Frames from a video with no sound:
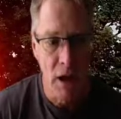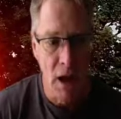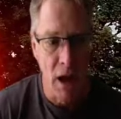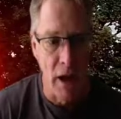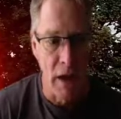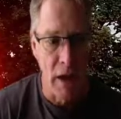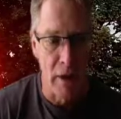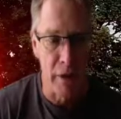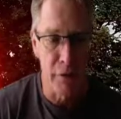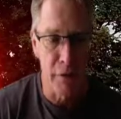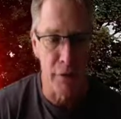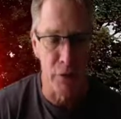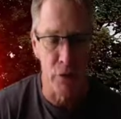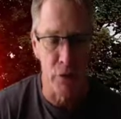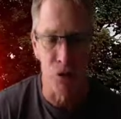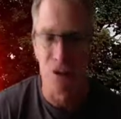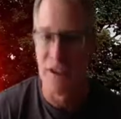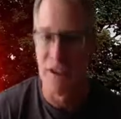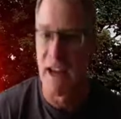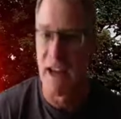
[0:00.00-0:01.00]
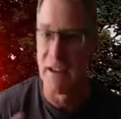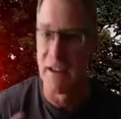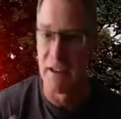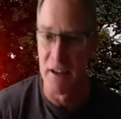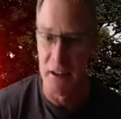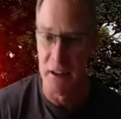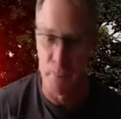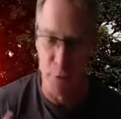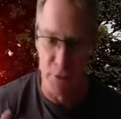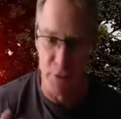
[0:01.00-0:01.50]
If you're standing
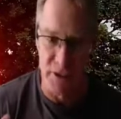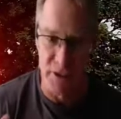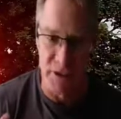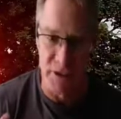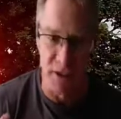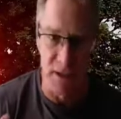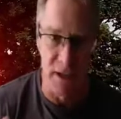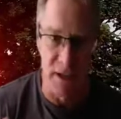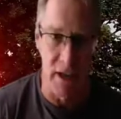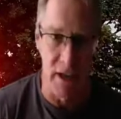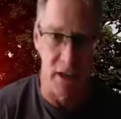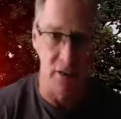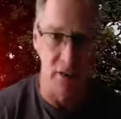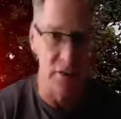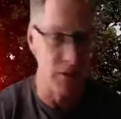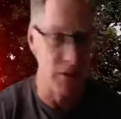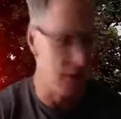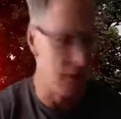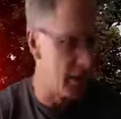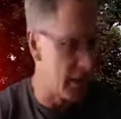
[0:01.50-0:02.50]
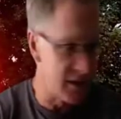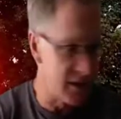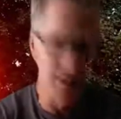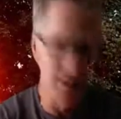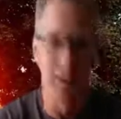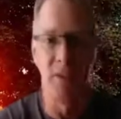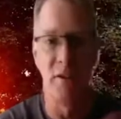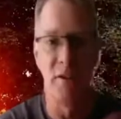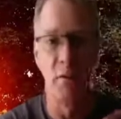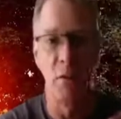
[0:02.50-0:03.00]
up or sitting down, nice
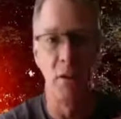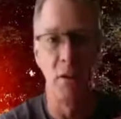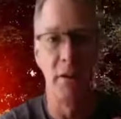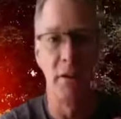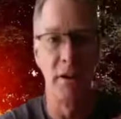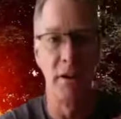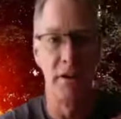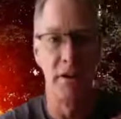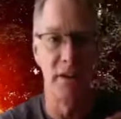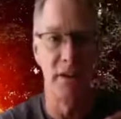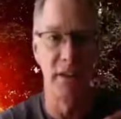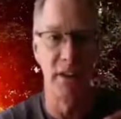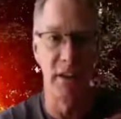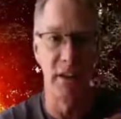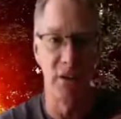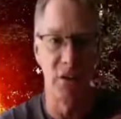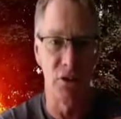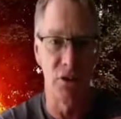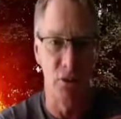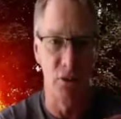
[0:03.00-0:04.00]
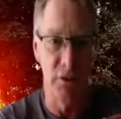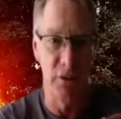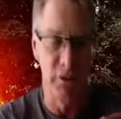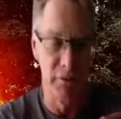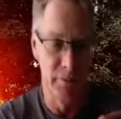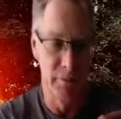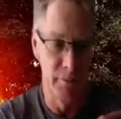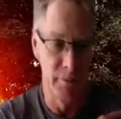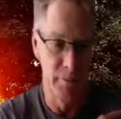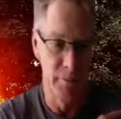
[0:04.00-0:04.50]
easy one is the deltoid.
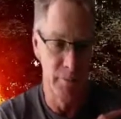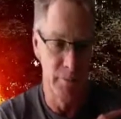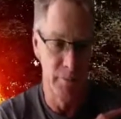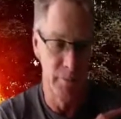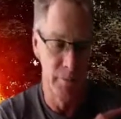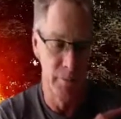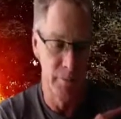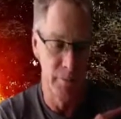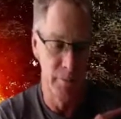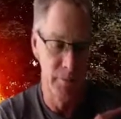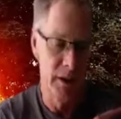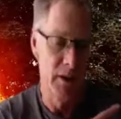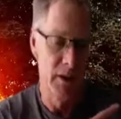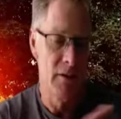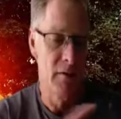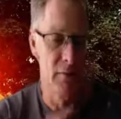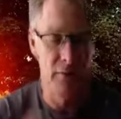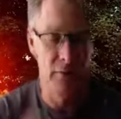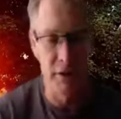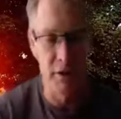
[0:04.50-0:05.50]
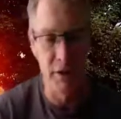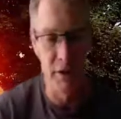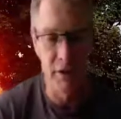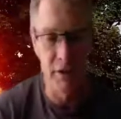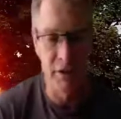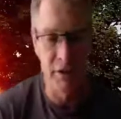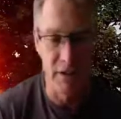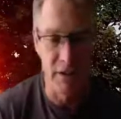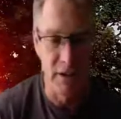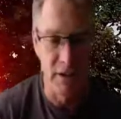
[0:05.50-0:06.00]
Very
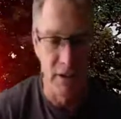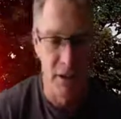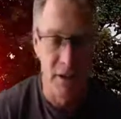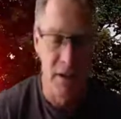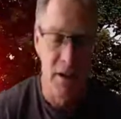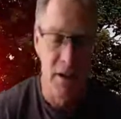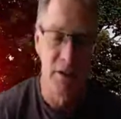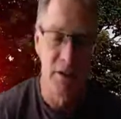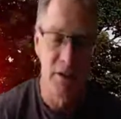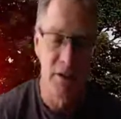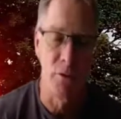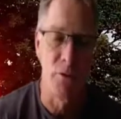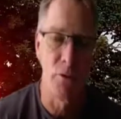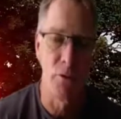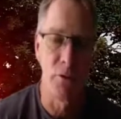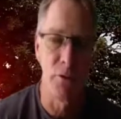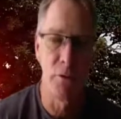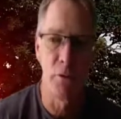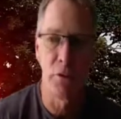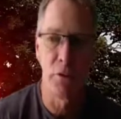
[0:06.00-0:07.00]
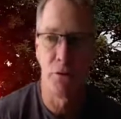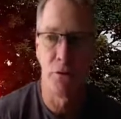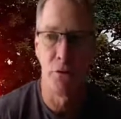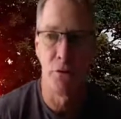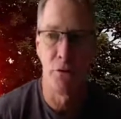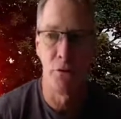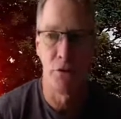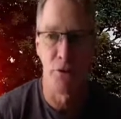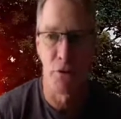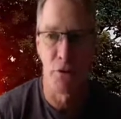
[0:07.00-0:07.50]
easy. So what you want to do
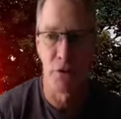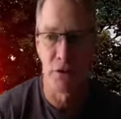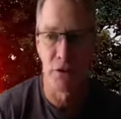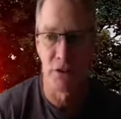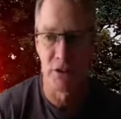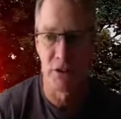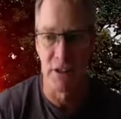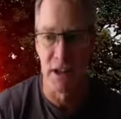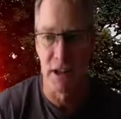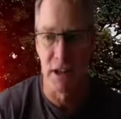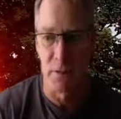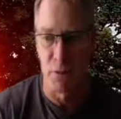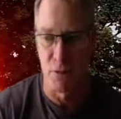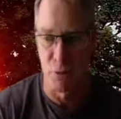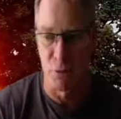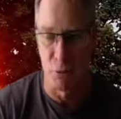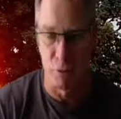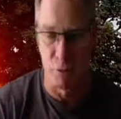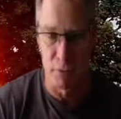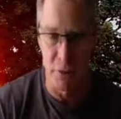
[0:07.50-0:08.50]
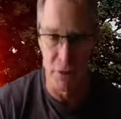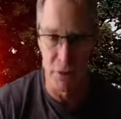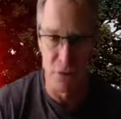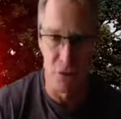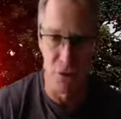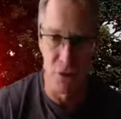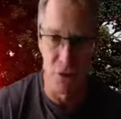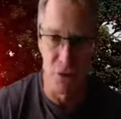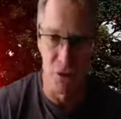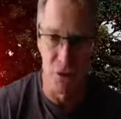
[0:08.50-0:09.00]
is first establish what muscle you're
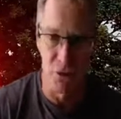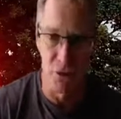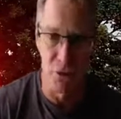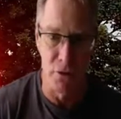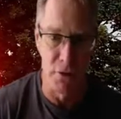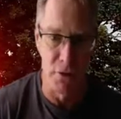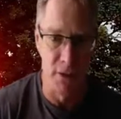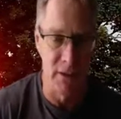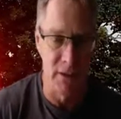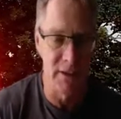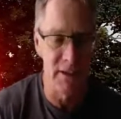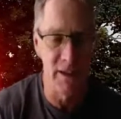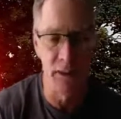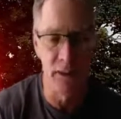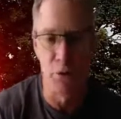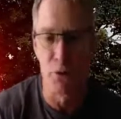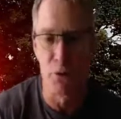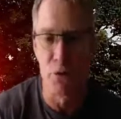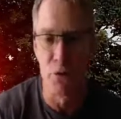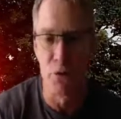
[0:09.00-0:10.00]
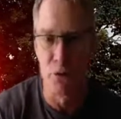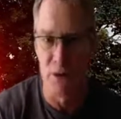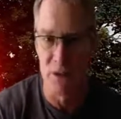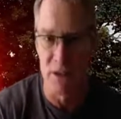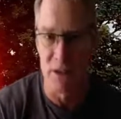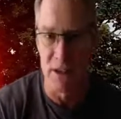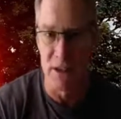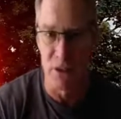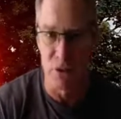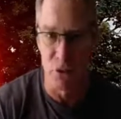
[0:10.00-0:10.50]
going to use. Let's say we'll use the
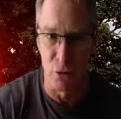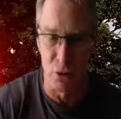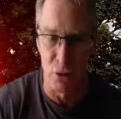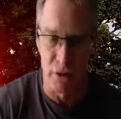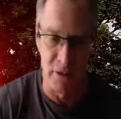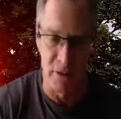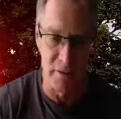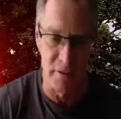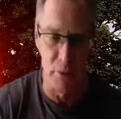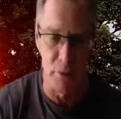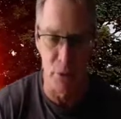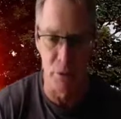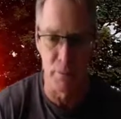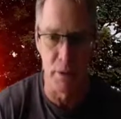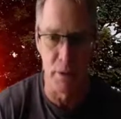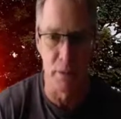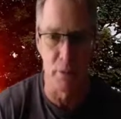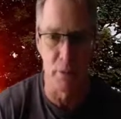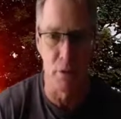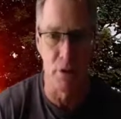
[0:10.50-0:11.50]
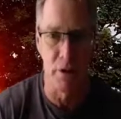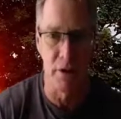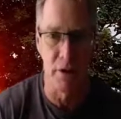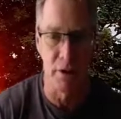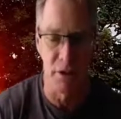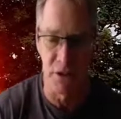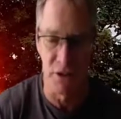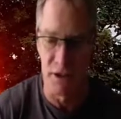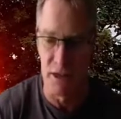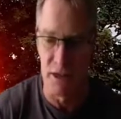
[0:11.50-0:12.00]
deltoid because most people can
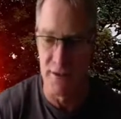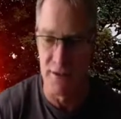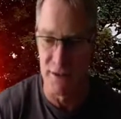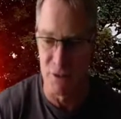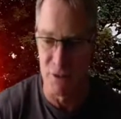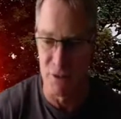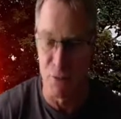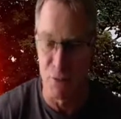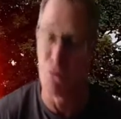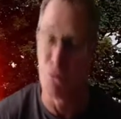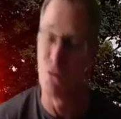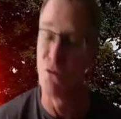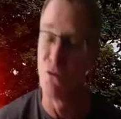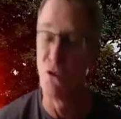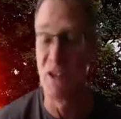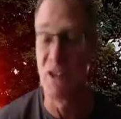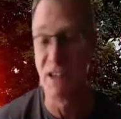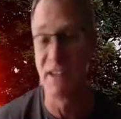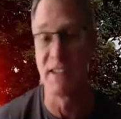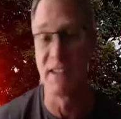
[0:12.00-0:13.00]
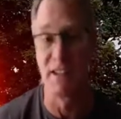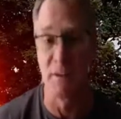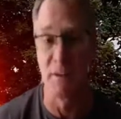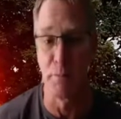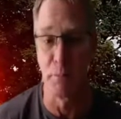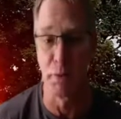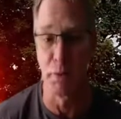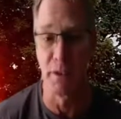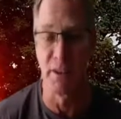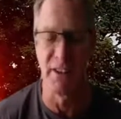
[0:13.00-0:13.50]
understand this one really
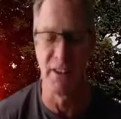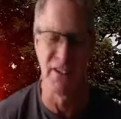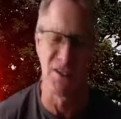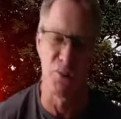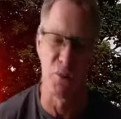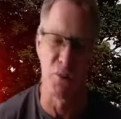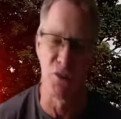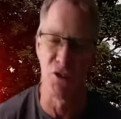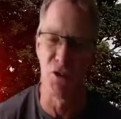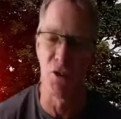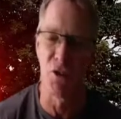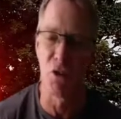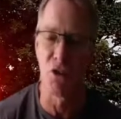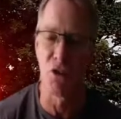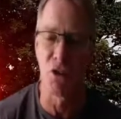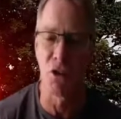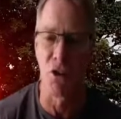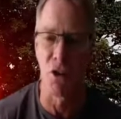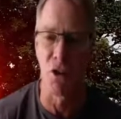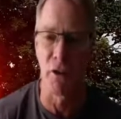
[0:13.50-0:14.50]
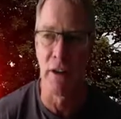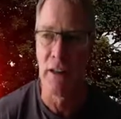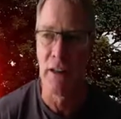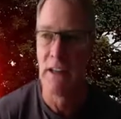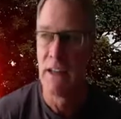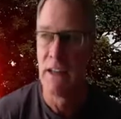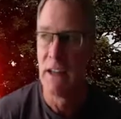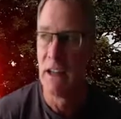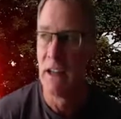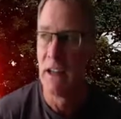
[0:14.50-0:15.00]
simply, and this is what's used a lot
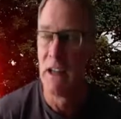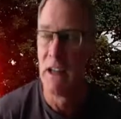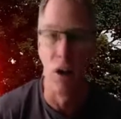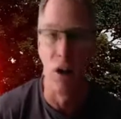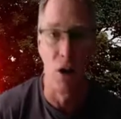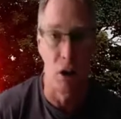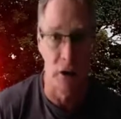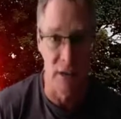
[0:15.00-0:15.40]
in a lot of